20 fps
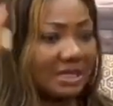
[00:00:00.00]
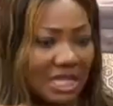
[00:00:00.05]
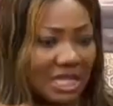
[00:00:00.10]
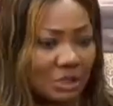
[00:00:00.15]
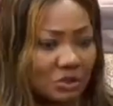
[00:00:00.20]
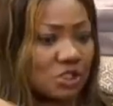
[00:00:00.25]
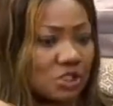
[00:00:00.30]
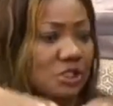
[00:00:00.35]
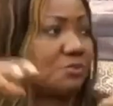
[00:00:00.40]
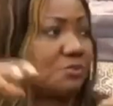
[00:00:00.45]

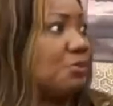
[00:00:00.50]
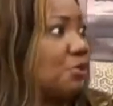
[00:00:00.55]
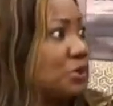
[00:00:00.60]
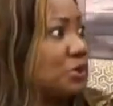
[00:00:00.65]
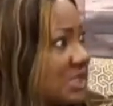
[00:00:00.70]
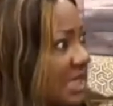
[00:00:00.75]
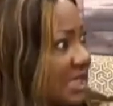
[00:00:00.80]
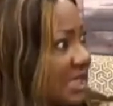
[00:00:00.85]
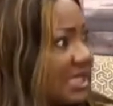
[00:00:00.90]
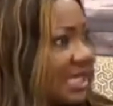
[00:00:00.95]
That was
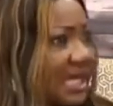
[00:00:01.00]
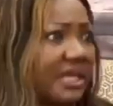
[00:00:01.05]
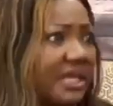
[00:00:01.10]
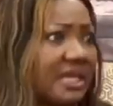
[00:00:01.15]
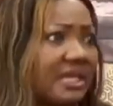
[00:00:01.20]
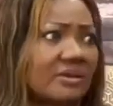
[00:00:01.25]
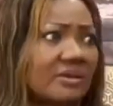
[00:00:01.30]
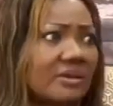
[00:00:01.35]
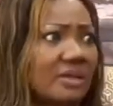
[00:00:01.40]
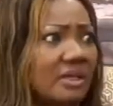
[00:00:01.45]
put in
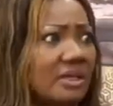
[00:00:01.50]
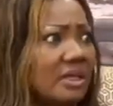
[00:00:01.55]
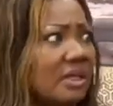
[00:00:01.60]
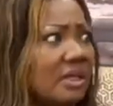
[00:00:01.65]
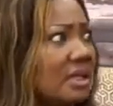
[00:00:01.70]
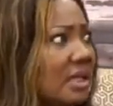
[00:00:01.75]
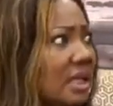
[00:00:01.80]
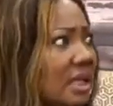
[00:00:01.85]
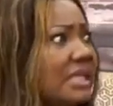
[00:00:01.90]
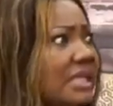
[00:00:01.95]
there
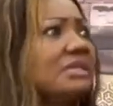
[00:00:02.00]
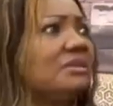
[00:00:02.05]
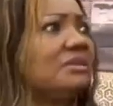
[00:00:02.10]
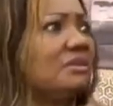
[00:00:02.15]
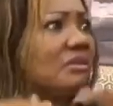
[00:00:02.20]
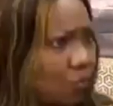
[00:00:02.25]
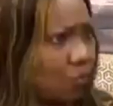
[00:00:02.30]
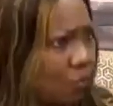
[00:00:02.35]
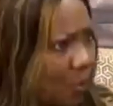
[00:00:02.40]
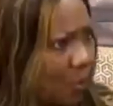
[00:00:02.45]
in
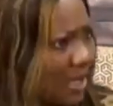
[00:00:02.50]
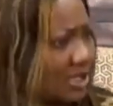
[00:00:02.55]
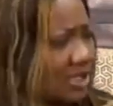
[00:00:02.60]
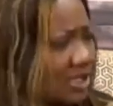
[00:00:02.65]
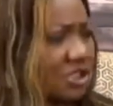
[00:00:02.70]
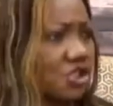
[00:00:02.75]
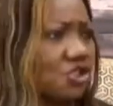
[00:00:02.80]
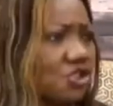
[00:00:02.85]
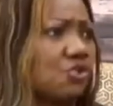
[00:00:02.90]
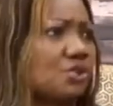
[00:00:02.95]

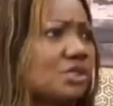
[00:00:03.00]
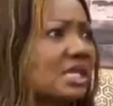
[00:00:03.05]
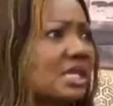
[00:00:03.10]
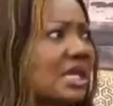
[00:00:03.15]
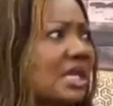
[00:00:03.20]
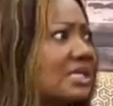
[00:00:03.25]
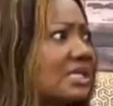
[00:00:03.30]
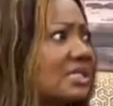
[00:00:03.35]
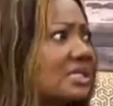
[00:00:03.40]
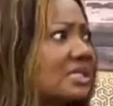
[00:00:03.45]
one
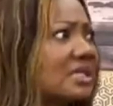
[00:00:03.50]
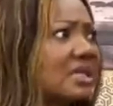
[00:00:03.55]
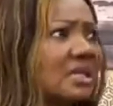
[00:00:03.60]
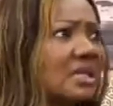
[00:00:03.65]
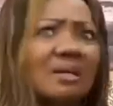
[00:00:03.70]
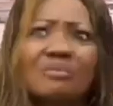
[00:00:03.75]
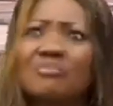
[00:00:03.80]
suitcase.